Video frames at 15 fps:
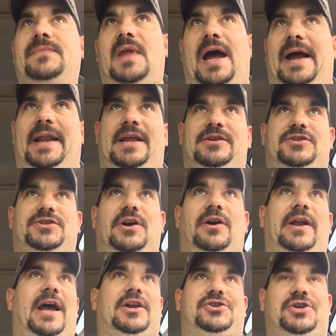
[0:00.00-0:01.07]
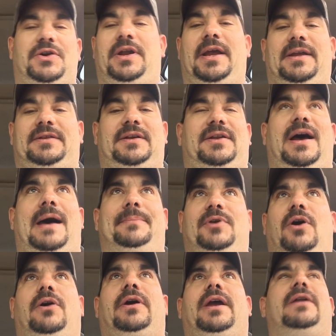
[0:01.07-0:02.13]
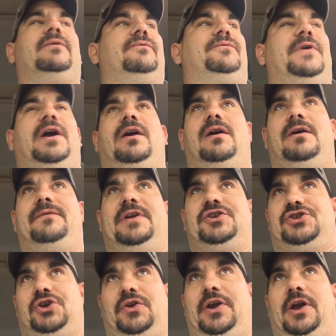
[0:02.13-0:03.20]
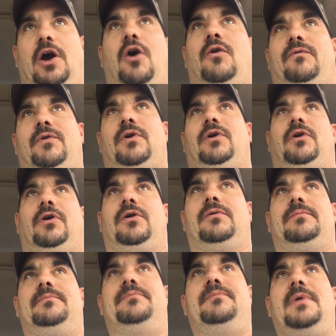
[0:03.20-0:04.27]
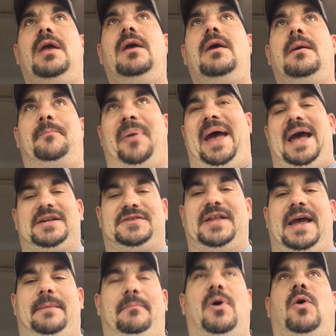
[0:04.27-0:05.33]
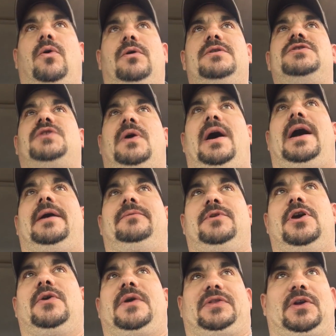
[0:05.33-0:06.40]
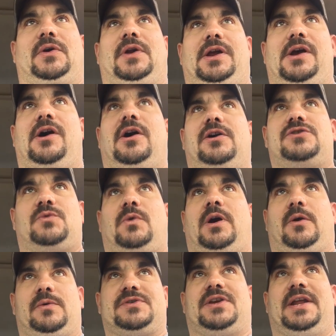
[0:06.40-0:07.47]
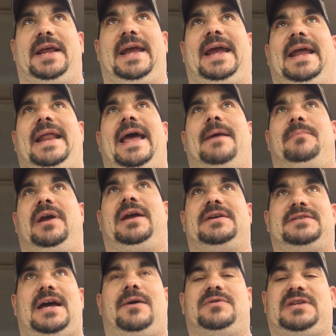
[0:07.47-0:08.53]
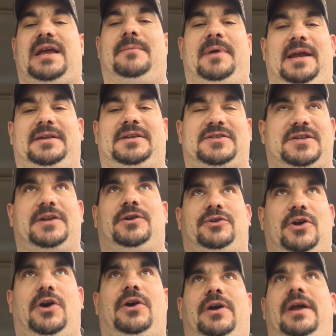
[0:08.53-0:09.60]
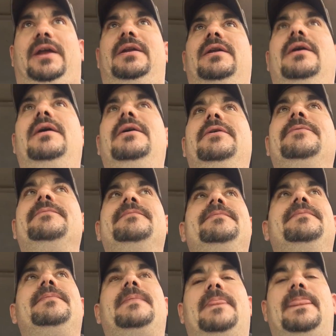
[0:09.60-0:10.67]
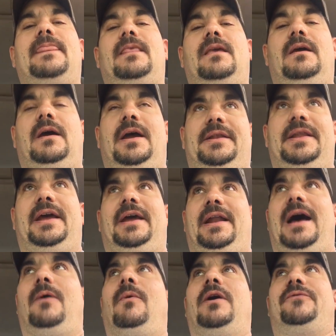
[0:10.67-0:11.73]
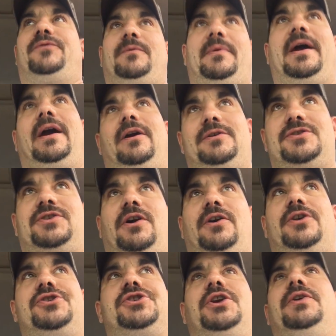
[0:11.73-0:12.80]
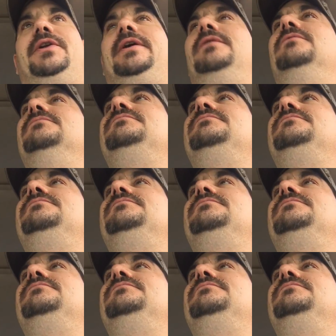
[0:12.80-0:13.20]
I didn't start out shooting at the top target in fear of it shooting over past that board. So I knew at 30 yards where it was going to hit at because I was aiming at the center target. And then I went from there and started shooting.